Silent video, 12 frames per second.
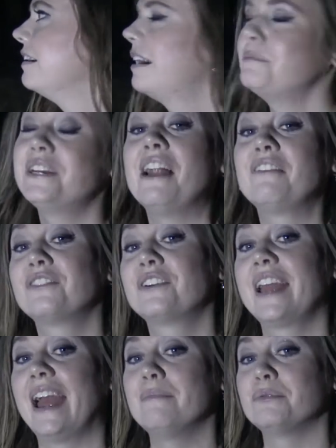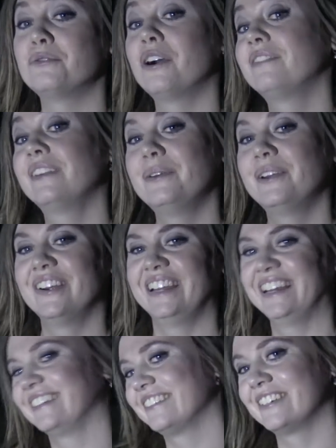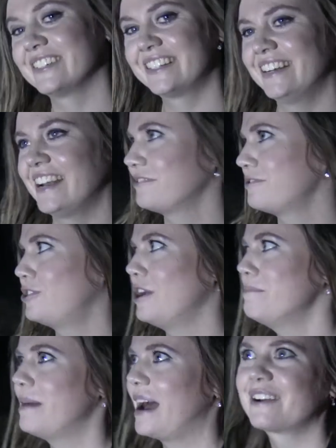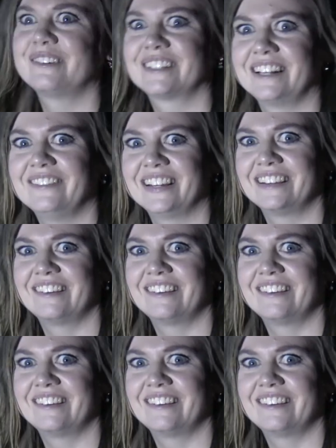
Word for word: I'm down for a gamble. Hopefully we don't get lost and have to turn back or something